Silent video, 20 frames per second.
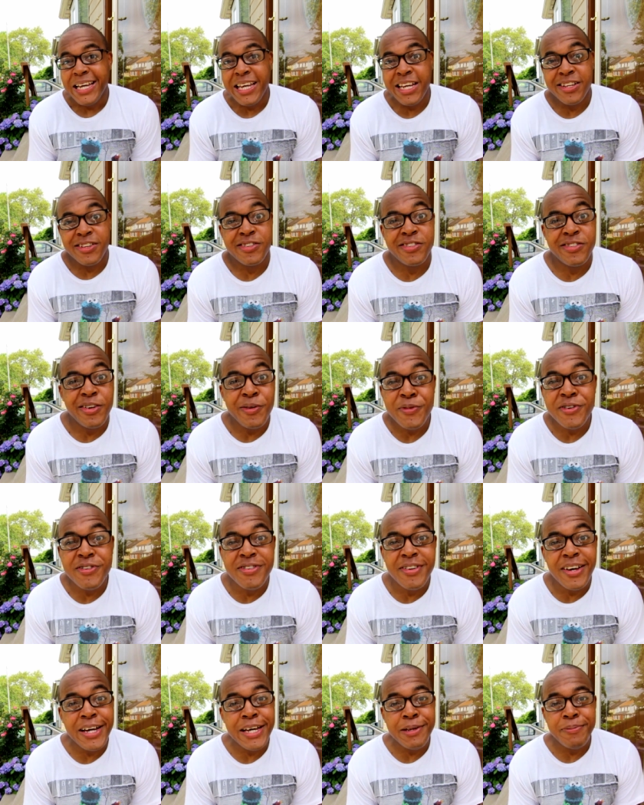It's
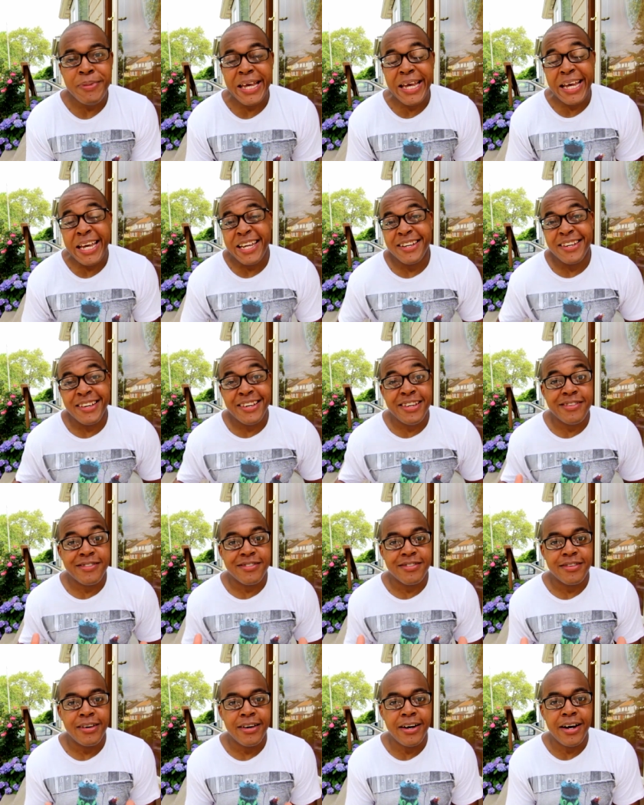summertime and
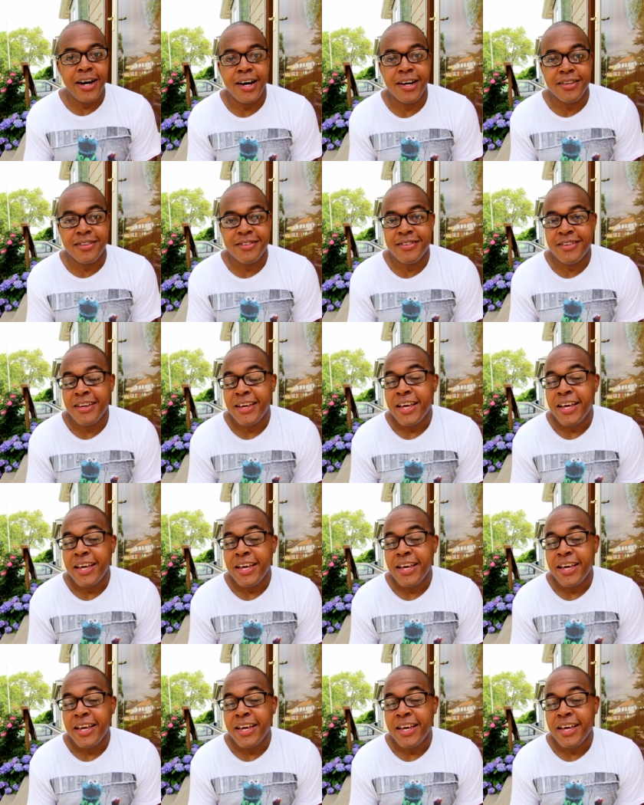it's hot.